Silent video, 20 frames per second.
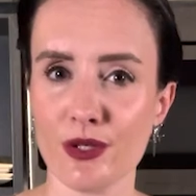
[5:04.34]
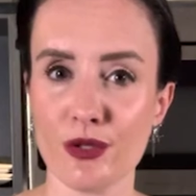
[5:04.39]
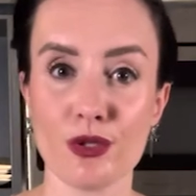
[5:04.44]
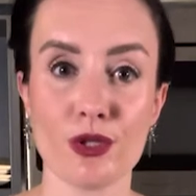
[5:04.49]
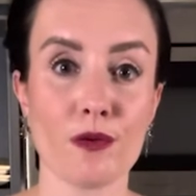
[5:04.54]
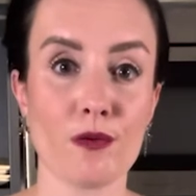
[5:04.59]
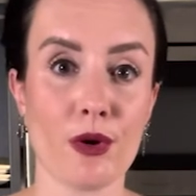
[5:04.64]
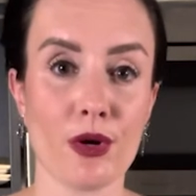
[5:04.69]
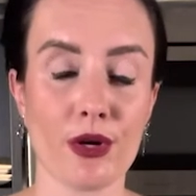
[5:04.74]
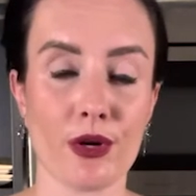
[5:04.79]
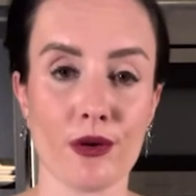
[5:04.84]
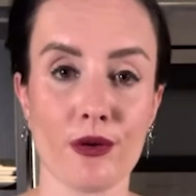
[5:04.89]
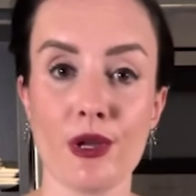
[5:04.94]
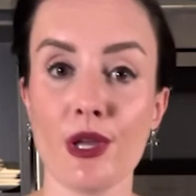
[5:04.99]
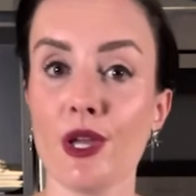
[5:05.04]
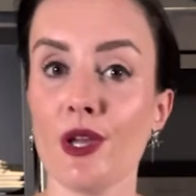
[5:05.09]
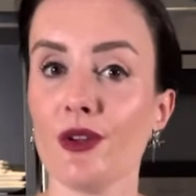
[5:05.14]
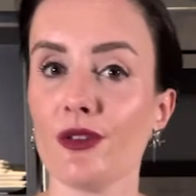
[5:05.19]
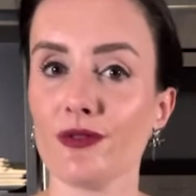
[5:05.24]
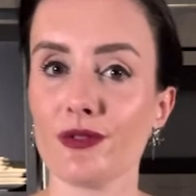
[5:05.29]
tomorrow
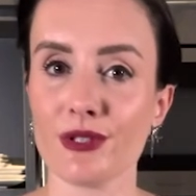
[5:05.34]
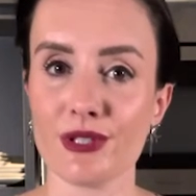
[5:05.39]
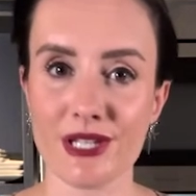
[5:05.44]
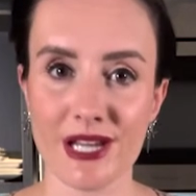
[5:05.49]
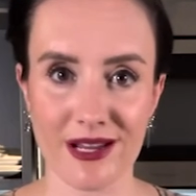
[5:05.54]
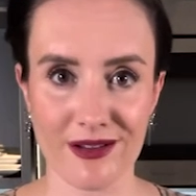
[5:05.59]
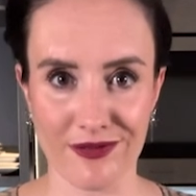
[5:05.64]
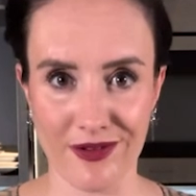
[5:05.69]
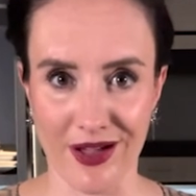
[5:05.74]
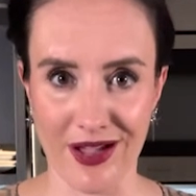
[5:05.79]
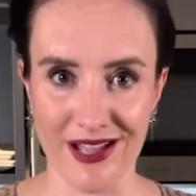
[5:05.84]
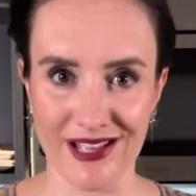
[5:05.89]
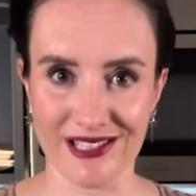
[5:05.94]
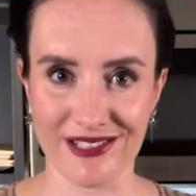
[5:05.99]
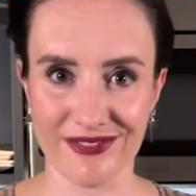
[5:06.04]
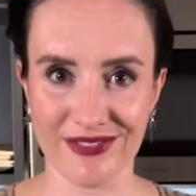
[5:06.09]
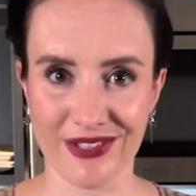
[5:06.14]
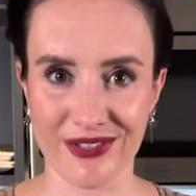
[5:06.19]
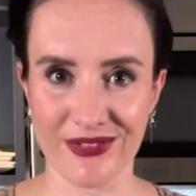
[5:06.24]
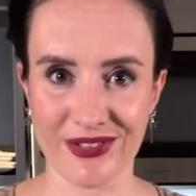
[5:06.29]
for day five
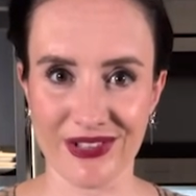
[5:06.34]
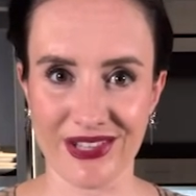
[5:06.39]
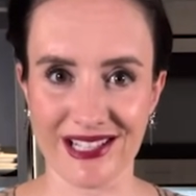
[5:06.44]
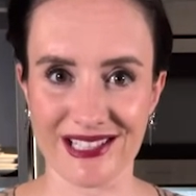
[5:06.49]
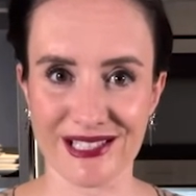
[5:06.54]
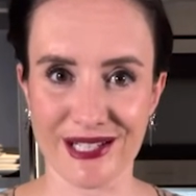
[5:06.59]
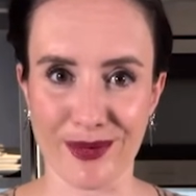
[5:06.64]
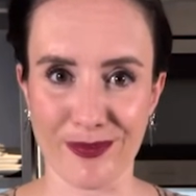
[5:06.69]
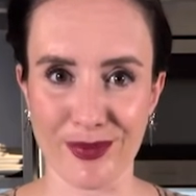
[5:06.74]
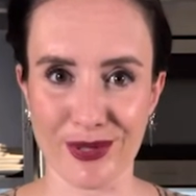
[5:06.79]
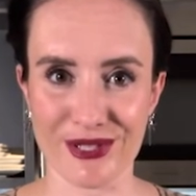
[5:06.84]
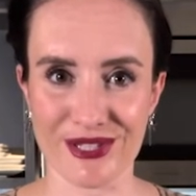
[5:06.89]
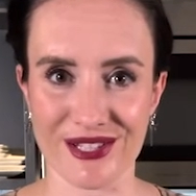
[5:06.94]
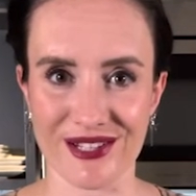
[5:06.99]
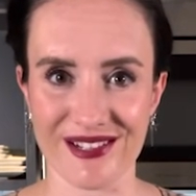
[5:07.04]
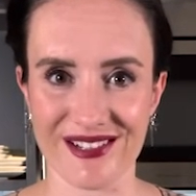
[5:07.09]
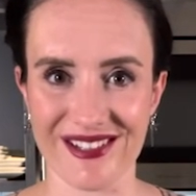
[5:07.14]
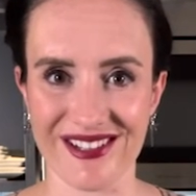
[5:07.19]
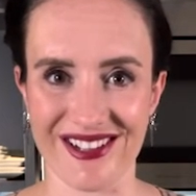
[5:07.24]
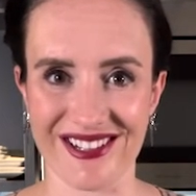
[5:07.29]
of the Let's Get
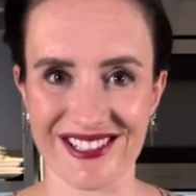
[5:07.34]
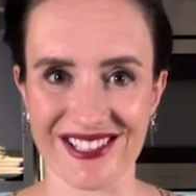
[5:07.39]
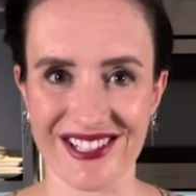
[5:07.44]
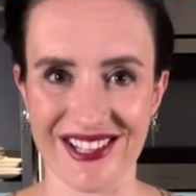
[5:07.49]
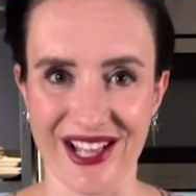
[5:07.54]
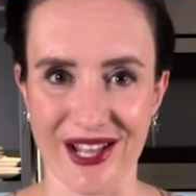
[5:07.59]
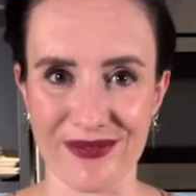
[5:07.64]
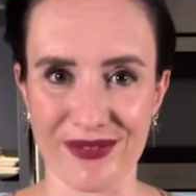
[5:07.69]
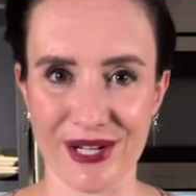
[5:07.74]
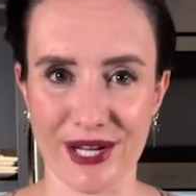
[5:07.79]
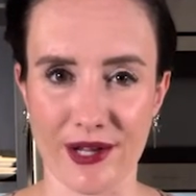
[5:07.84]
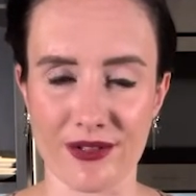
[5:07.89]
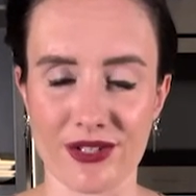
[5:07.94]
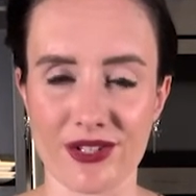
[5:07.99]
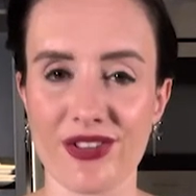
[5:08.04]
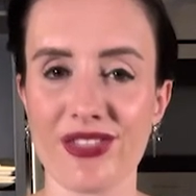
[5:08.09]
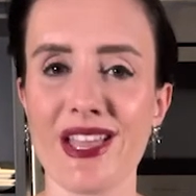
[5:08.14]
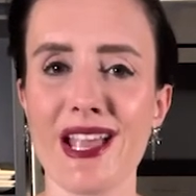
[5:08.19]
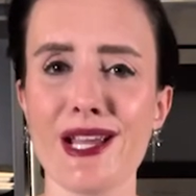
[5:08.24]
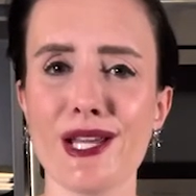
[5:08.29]
Blitzen cocktail advent calendar.
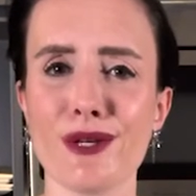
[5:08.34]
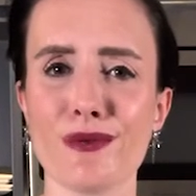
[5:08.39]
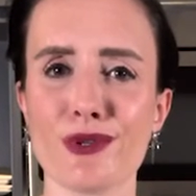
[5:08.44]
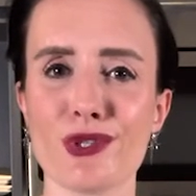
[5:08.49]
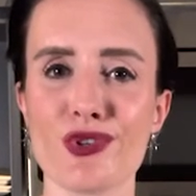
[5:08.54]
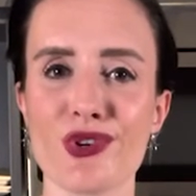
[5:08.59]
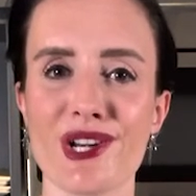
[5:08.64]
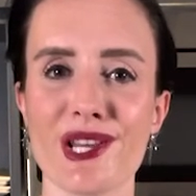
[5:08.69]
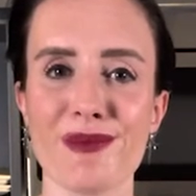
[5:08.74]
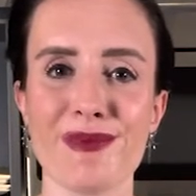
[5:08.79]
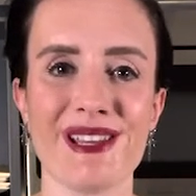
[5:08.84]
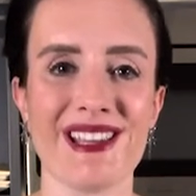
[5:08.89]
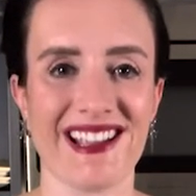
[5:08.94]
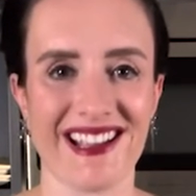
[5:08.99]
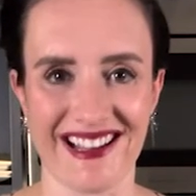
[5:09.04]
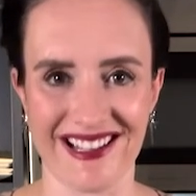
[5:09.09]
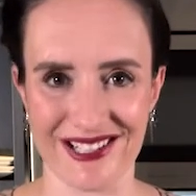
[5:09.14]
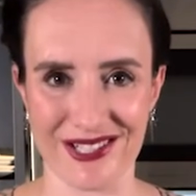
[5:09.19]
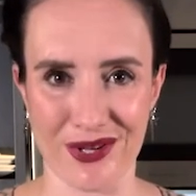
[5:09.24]
Thank you for joining me, as